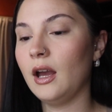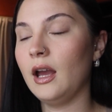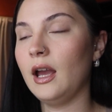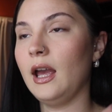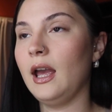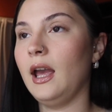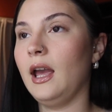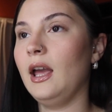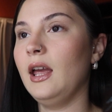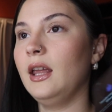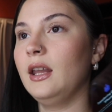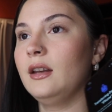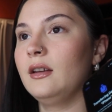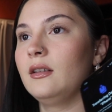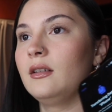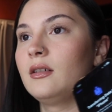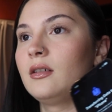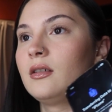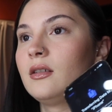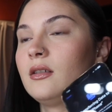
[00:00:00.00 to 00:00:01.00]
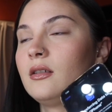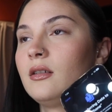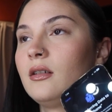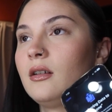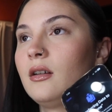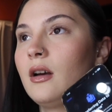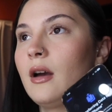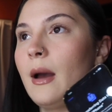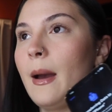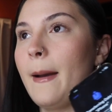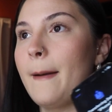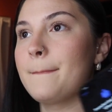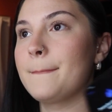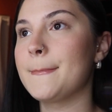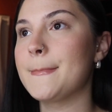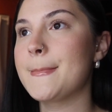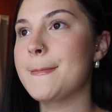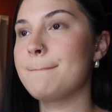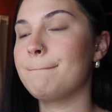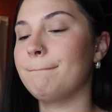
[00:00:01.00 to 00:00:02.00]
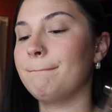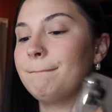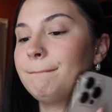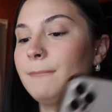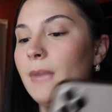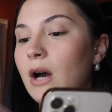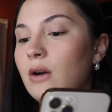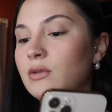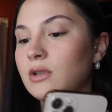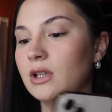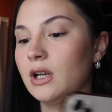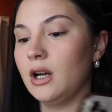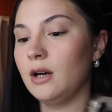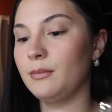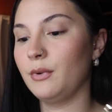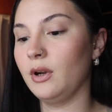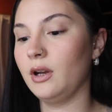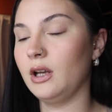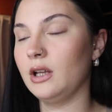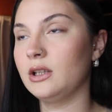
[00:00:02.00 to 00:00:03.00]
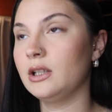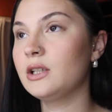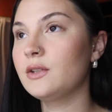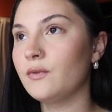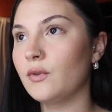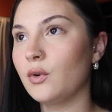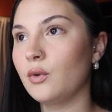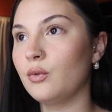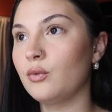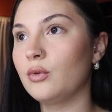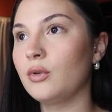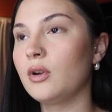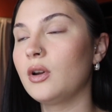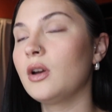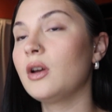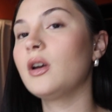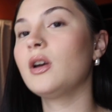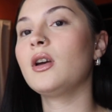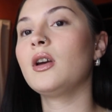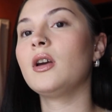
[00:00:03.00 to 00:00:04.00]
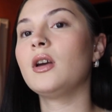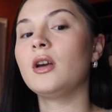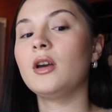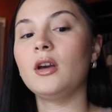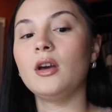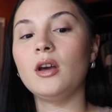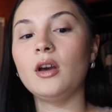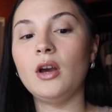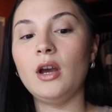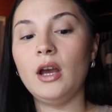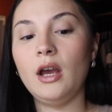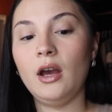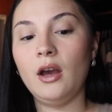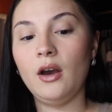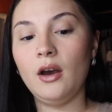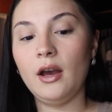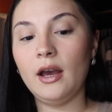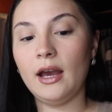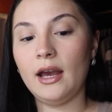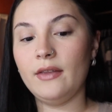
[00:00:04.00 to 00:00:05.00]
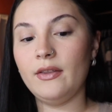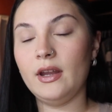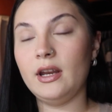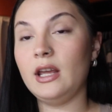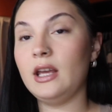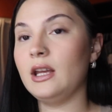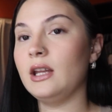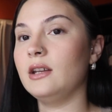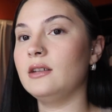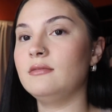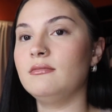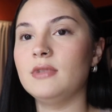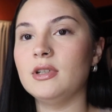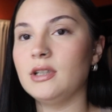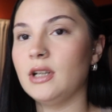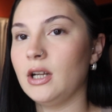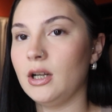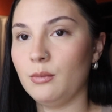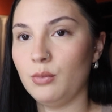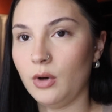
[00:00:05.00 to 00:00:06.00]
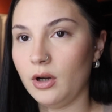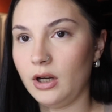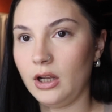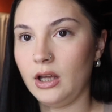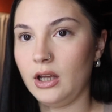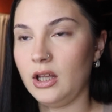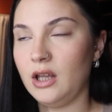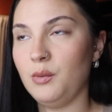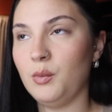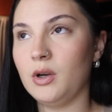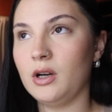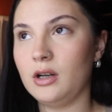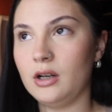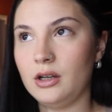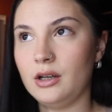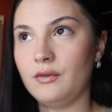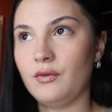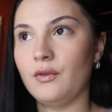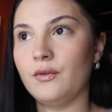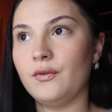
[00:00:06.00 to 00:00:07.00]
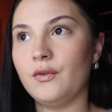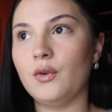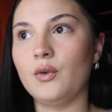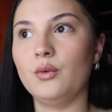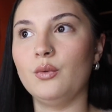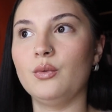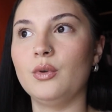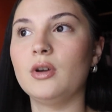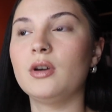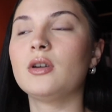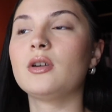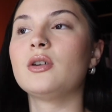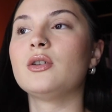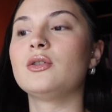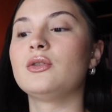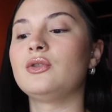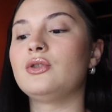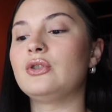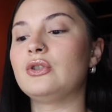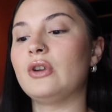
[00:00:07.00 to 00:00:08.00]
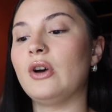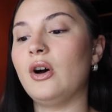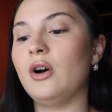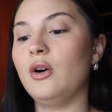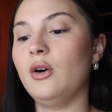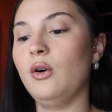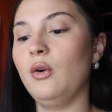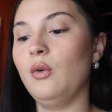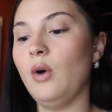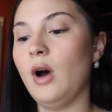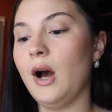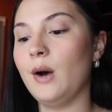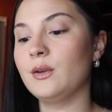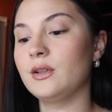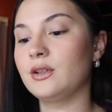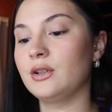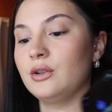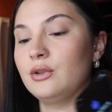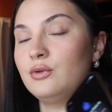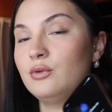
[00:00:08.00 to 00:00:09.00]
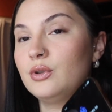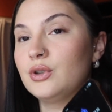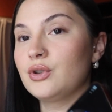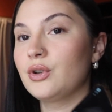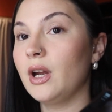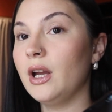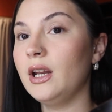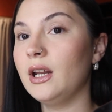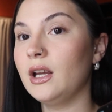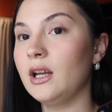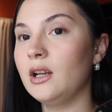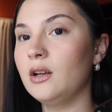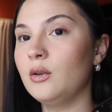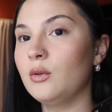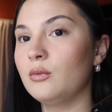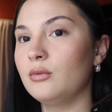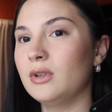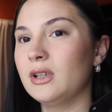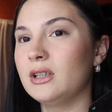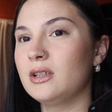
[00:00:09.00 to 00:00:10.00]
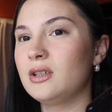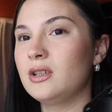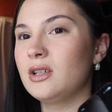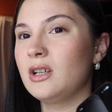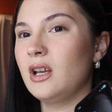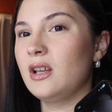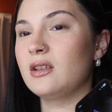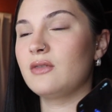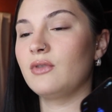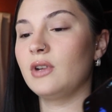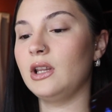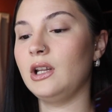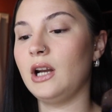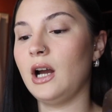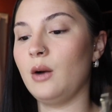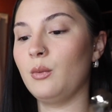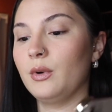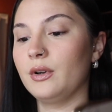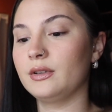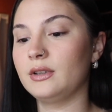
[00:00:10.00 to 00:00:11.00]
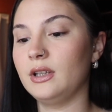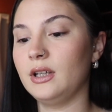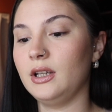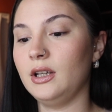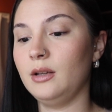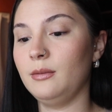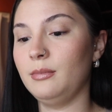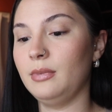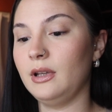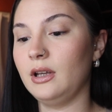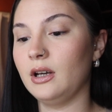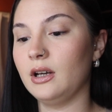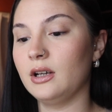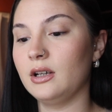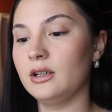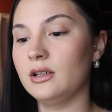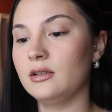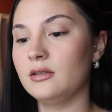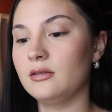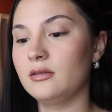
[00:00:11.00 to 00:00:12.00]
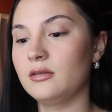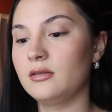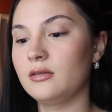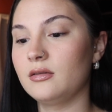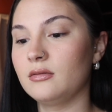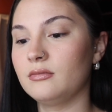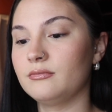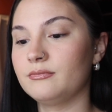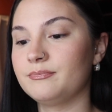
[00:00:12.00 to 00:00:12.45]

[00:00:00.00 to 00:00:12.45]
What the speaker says: and I was going to upgrade and get this phone. And then he didn't end up wanting it. He wanted a different phone. So I was going to do a trade-in, which is really not worth it because